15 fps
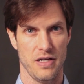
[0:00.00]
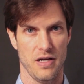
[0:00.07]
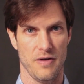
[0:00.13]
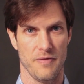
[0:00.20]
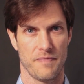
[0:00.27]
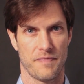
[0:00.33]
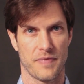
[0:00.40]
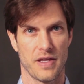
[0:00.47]

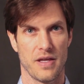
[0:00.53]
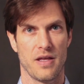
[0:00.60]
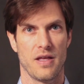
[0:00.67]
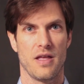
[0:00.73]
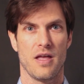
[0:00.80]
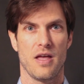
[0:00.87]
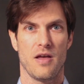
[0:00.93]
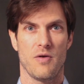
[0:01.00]
now.
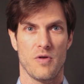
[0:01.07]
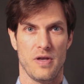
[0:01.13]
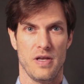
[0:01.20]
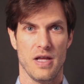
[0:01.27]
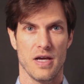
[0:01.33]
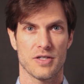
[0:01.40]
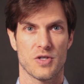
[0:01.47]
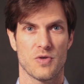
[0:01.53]

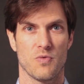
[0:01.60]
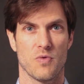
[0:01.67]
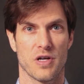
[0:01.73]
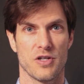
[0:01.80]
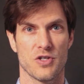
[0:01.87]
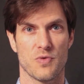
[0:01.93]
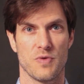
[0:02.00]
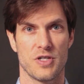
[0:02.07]
Next, we're
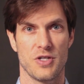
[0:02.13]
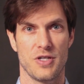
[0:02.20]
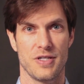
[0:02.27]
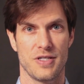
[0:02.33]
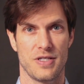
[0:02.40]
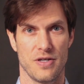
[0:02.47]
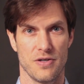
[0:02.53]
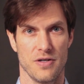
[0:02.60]
going to switch it to
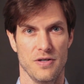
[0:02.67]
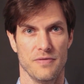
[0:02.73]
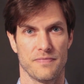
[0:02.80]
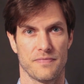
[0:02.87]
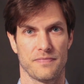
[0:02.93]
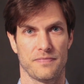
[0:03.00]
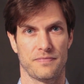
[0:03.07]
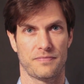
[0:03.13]
0.
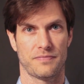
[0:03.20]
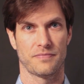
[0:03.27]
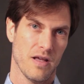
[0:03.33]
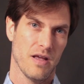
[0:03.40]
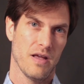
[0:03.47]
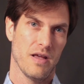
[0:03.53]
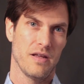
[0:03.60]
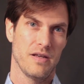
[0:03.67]

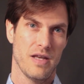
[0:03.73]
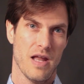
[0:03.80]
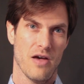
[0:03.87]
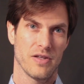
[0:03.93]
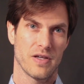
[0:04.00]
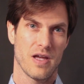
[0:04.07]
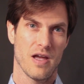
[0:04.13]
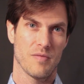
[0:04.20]
Now
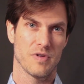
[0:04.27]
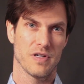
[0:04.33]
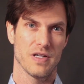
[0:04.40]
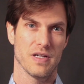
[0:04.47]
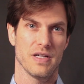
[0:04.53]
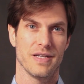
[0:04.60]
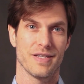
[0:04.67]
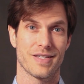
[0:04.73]
the camera
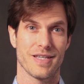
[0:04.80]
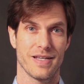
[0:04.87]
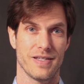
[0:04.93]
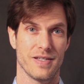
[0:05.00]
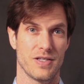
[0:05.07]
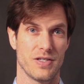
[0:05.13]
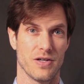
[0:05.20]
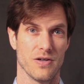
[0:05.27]
is set to
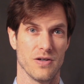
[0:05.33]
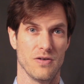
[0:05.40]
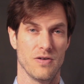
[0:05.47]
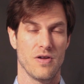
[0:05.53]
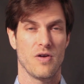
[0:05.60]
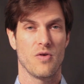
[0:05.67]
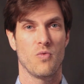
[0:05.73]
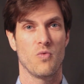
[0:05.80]
0.
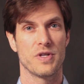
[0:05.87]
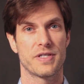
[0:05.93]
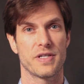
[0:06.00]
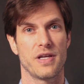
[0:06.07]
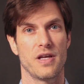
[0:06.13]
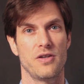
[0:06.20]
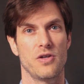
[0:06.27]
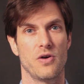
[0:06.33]
Once
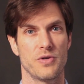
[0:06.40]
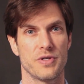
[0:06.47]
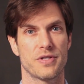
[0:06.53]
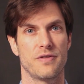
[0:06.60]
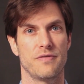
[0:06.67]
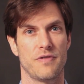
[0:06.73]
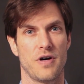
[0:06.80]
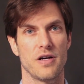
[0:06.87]
again, notice
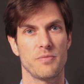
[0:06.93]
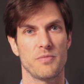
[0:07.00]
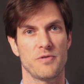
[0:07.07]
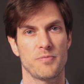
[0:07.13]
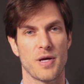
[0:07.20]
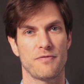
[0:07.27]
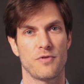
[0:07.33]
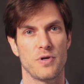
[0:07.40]
the volume of
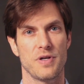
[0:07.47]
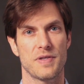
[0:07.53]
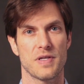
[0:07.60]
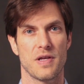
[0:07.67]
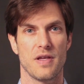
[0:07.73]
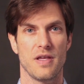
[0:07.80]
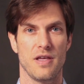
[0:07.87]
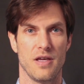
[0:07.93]
my
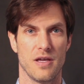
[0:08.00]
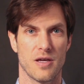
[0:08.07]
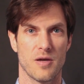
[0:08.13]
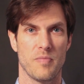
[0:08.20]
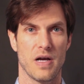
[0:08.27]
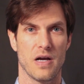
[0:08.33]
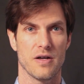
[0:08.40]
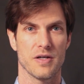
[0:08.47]
voice in
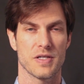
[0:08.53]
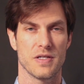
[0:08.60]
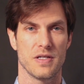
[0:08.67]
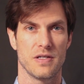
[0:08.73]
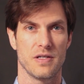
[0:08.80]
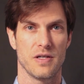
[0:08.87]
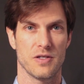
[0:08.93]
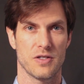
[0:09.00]

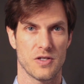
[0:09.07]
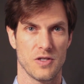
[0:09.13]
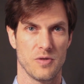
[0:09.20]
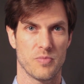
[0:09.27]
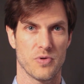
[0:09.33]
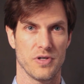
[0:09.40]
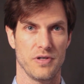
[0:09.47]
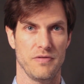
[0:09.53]
comparison to the
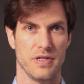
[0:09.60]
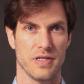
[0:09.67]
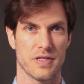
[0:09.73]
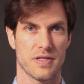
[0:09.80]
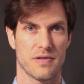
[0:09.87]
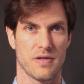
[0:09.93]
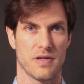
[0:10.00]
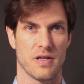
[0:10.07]

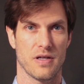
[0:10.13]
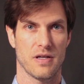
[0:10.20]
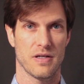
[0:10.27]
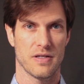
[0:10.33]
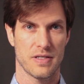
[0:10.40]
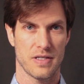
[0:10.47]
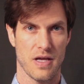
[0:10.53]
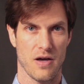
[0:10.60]
previous
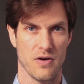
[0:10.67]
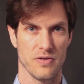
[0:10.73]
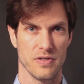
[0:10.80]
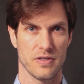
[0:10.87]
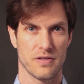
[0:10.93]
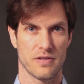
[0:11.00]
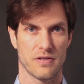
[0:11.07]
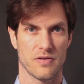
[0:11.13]

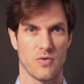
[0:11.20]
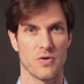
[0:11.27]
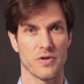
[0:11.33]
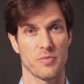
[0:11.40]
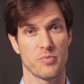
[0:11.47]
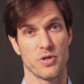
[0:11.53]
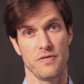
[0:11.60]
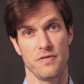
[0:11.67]
sound or
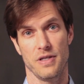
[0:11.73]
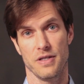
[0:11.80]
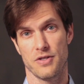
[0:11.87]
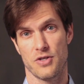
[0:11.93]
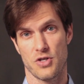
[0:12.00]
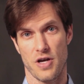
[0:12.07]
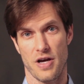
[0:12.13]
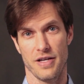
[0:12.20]
the previous
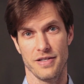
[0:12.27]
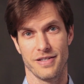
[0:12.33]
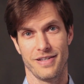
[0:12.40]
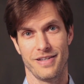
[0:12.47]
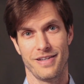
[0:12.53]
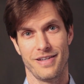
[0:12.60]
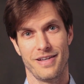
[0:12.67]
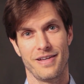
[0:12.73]
shot.
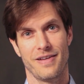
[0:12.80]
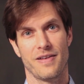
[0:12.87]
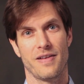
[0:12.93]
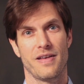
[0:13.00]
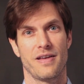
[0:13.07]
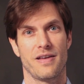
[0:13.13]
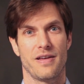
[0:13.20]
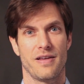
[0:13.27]

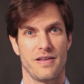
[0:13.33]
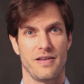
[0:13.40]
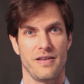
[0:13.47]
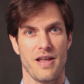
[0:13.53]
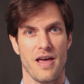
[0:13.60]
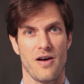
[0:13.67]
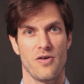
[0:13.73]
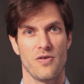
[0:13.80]

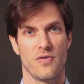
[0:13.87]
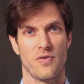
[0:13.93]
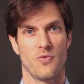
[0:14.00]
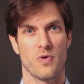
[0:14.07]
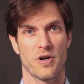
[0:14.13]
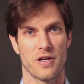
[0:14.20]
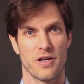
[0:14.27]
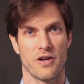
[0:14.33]
Now
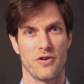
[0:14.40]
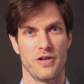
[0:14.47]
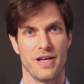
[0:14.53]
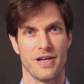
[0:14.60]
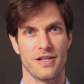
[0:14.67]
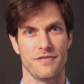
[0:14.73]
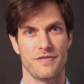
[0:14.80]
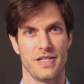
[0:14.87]
we're going to go
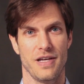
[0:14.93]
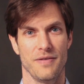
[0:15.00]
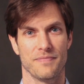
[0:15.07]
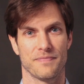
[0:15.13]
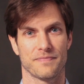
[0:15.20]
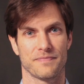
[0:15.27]
-10.